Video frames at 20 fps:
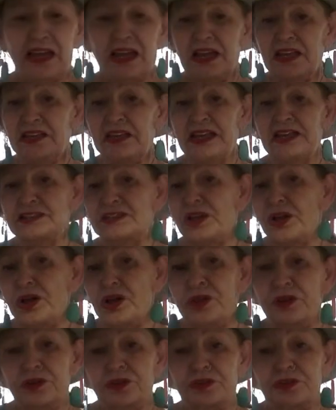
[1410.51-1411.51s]
And that's
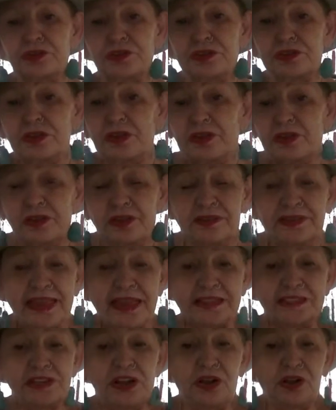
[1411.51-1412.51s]
all,
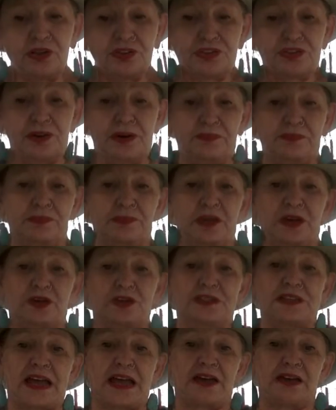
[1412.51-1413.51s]
that's all Trump
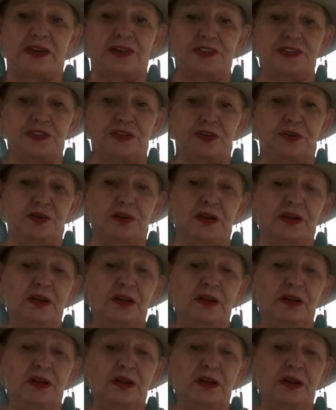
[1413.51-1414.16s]
knows how to do.